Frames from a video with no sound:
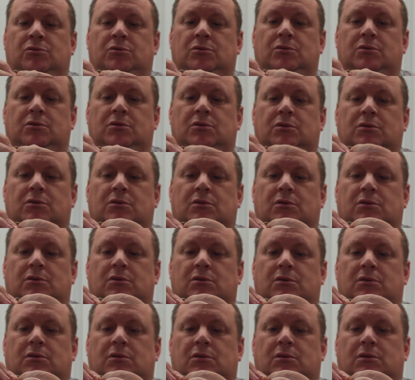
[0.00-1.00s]
you
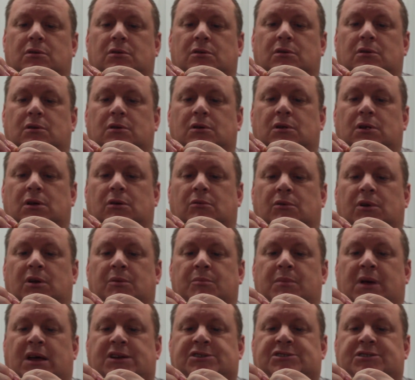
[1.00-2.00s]
don't want a
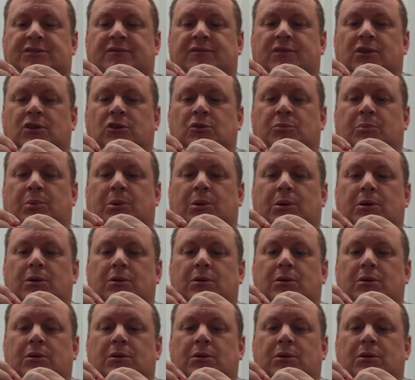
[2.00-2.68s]
massive loop,